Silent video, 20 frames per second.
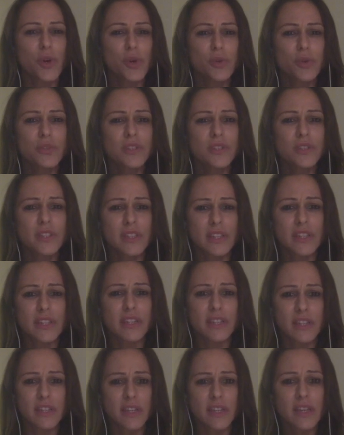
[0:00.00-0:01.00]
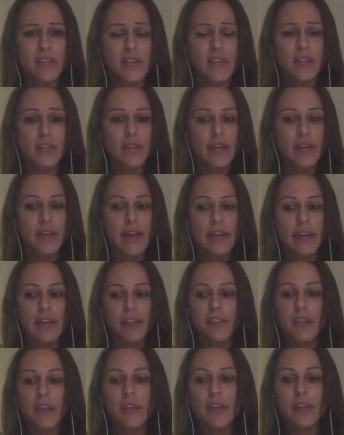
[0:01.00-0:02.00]
Totally. And I
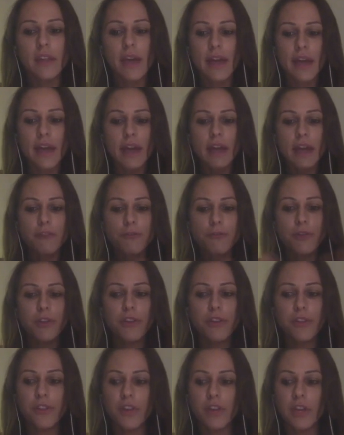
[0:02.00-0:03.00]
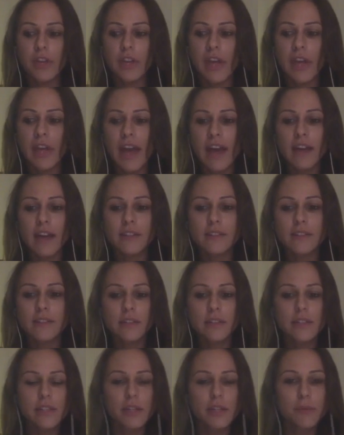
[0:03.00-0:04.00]
think everything adds a
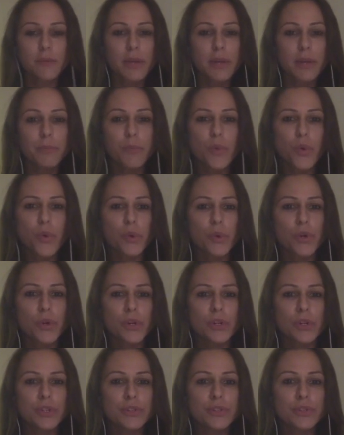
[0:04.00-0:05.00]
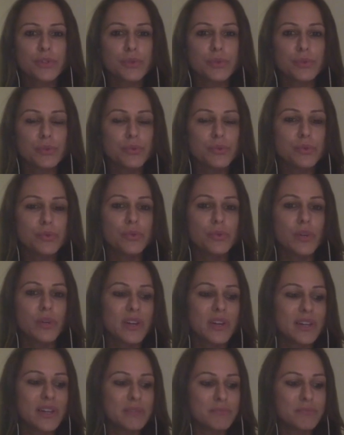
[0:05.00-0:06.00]
little bit more to
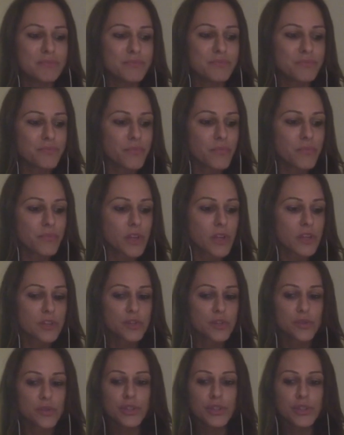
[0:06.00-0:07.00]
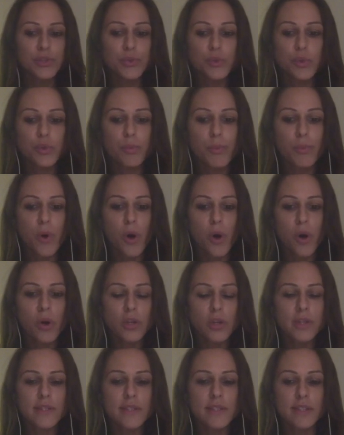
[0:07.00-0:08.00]
the
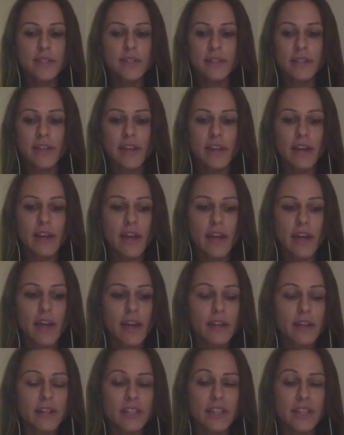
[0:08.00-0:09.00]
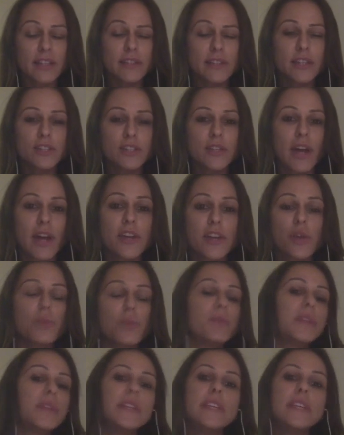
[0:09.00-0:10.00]
toolbox, and I
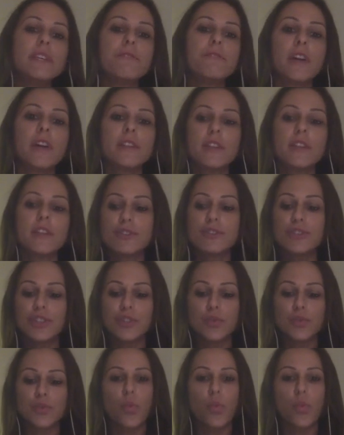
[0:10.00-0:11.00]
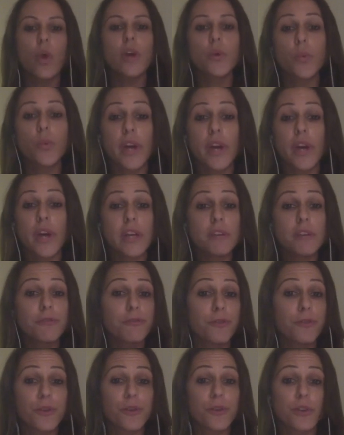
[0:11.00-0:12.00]
don't believe that there's just one way
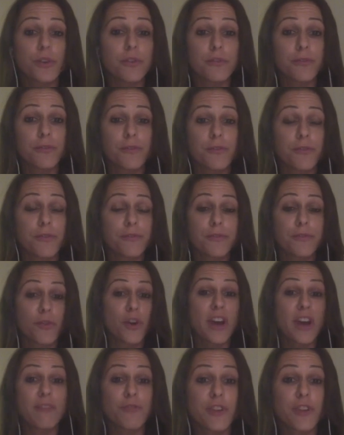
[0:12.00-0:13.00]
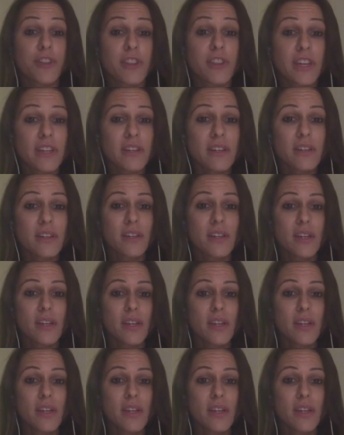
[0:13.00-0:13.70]
for everything.